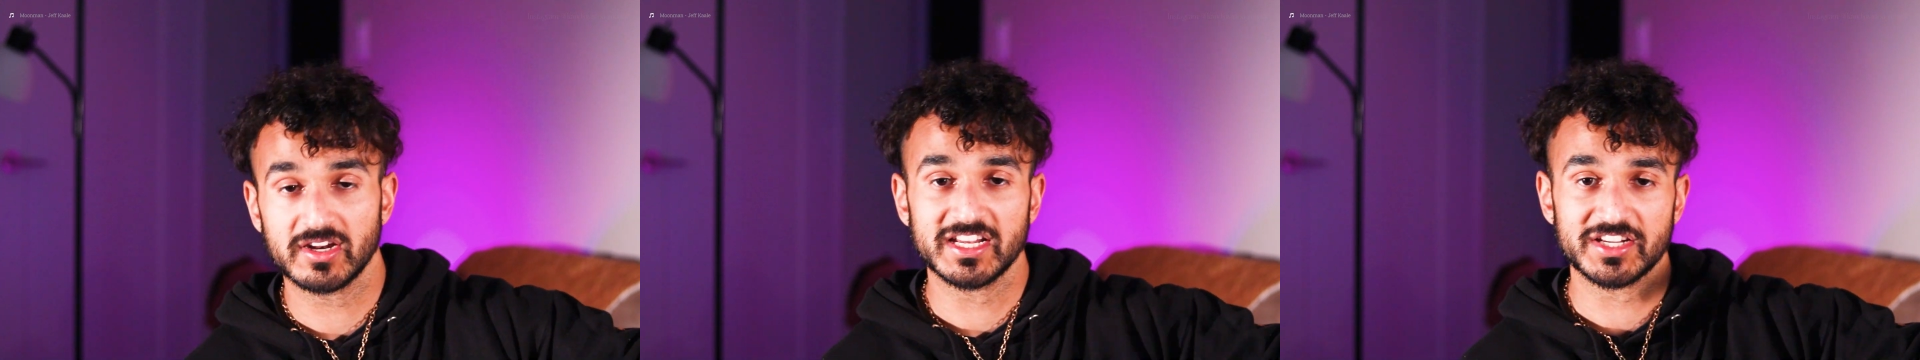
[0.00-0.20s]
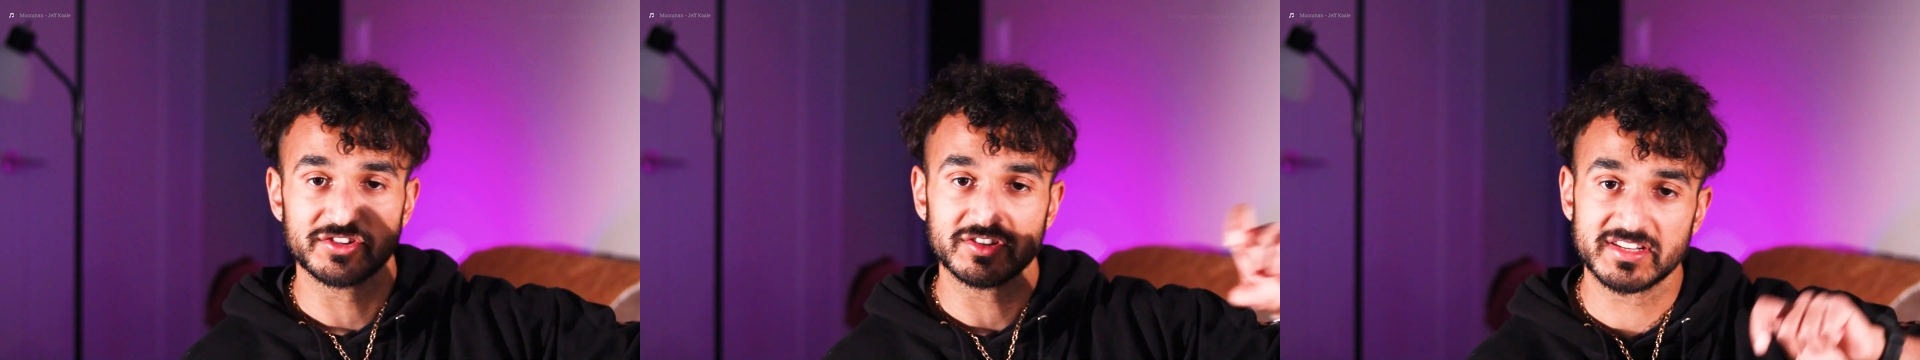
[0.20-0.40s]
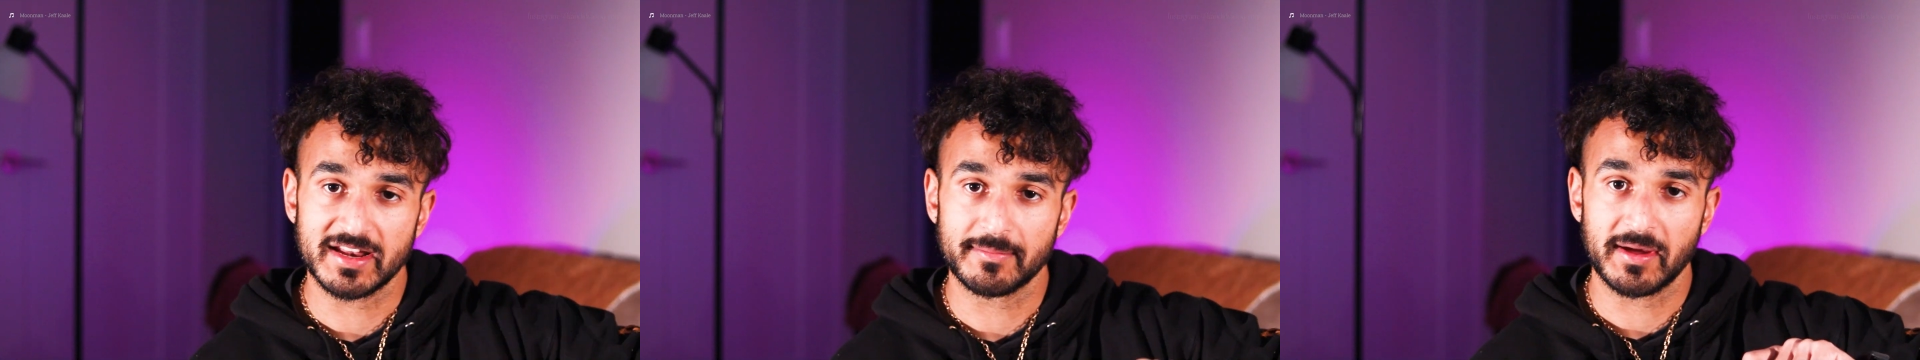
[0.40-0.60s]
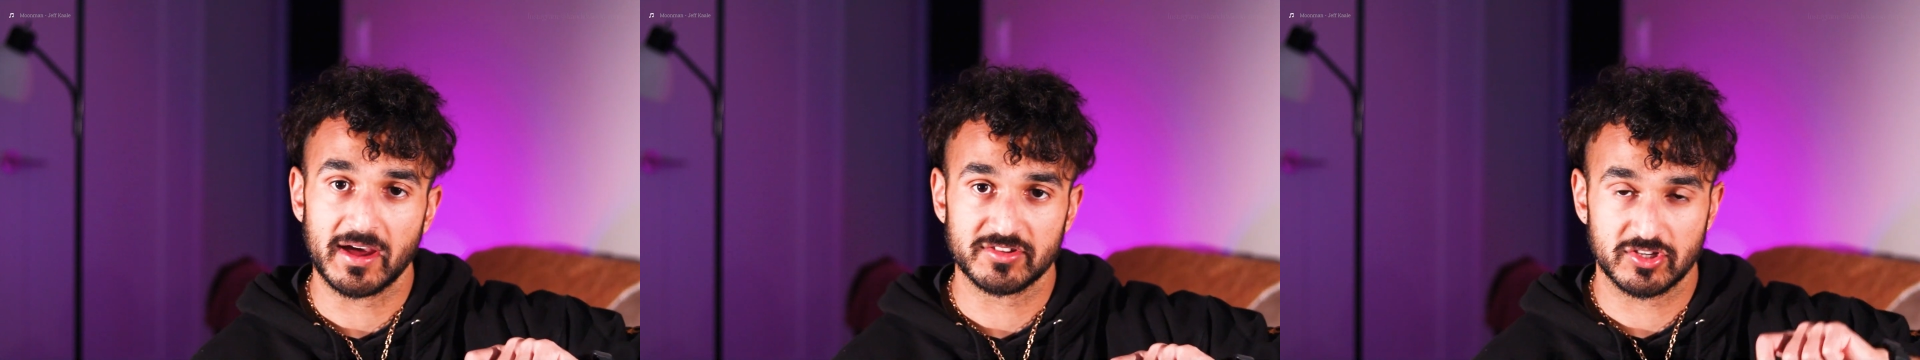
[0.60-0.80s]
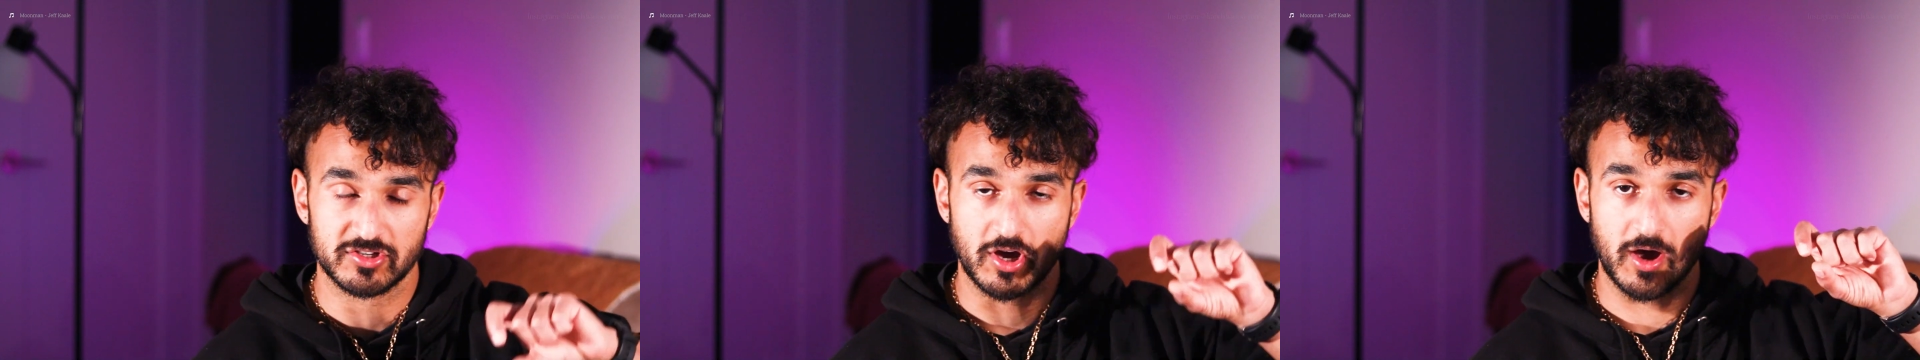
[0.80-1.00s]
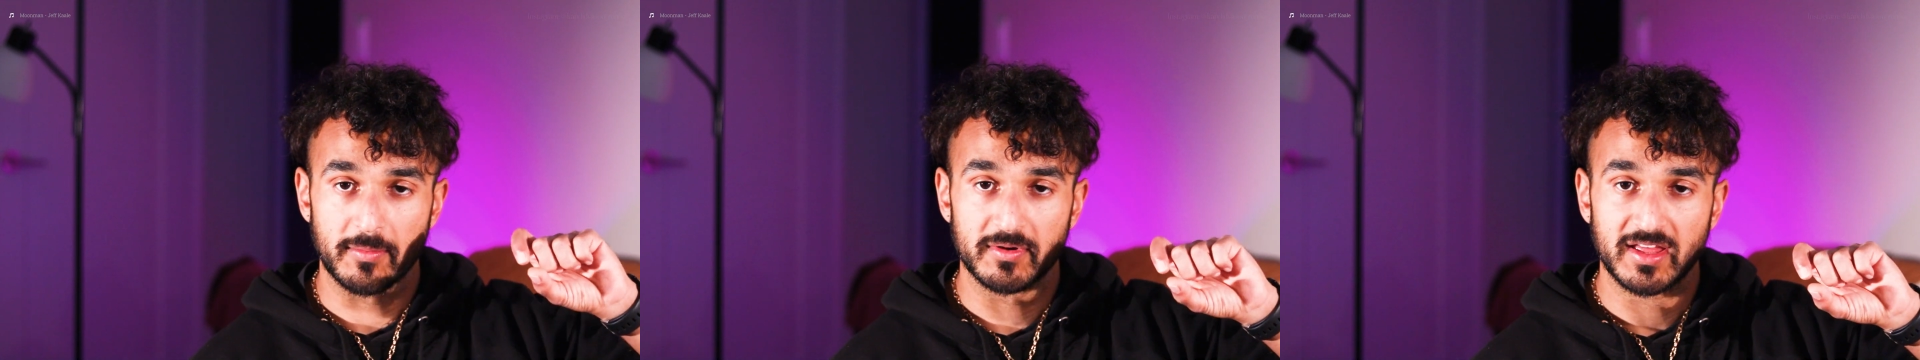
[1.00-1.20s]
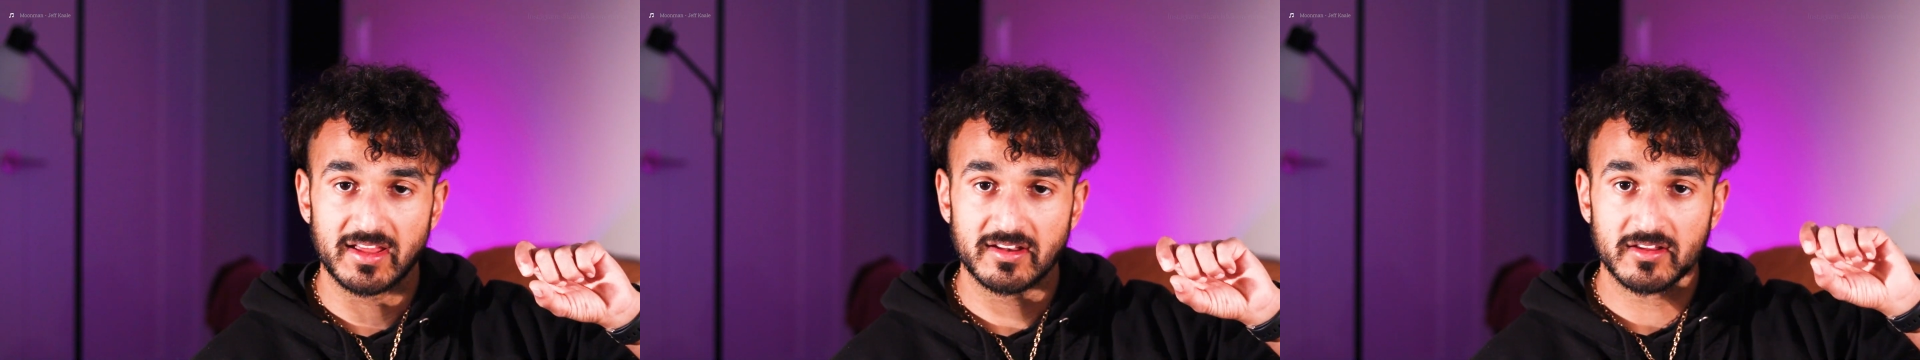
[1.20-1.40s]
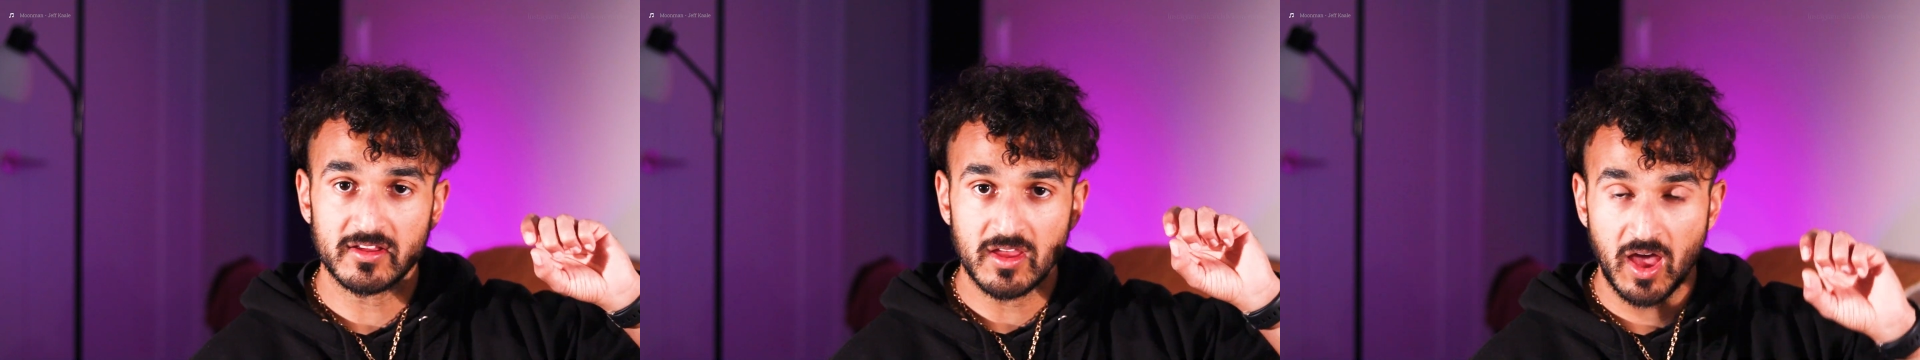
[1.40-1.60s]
additional 10 pounds on top of that.